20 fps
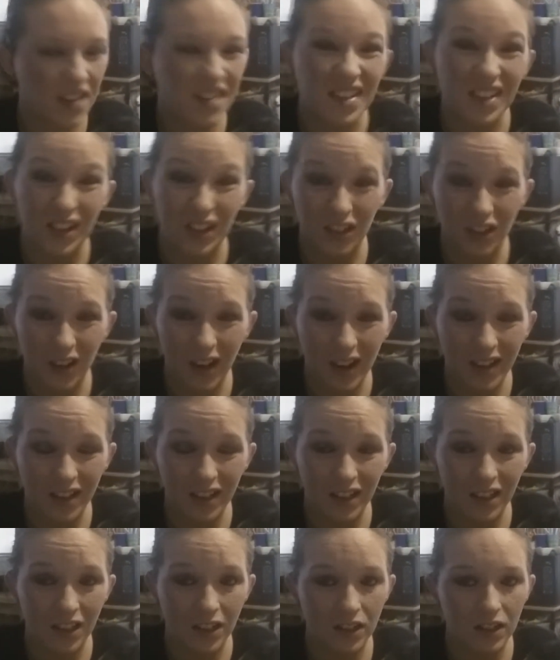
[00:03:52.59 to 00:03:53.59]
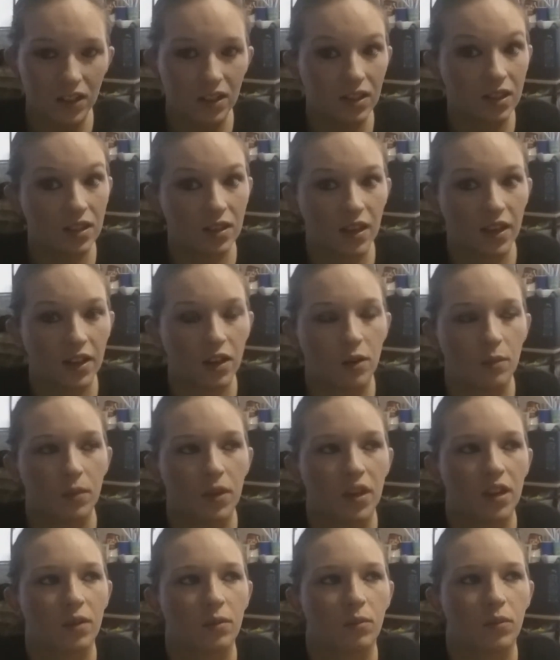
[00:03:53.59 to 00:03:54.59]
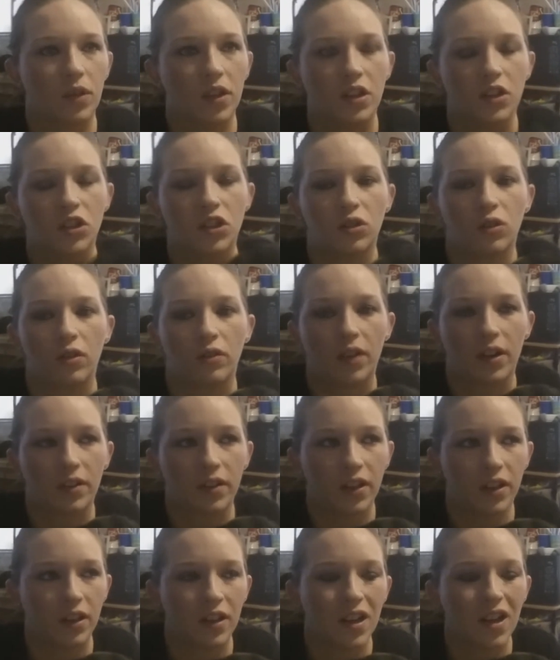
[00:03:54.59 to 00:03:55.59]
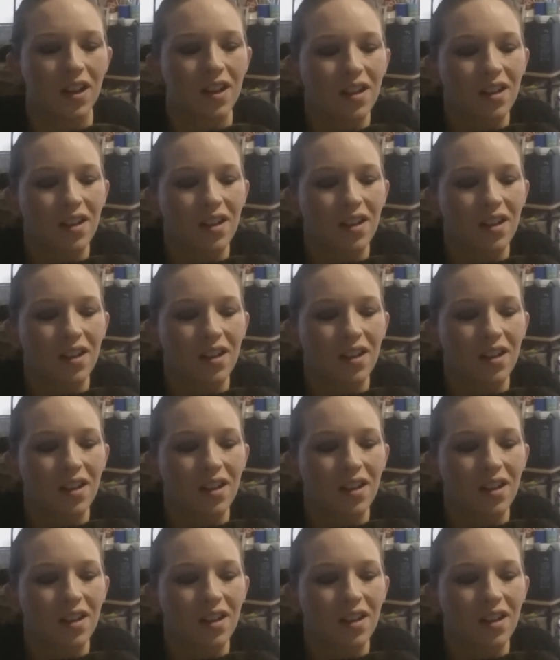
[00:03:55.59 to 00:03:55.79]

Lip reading: dinner ideas, because that's like our big issue around here.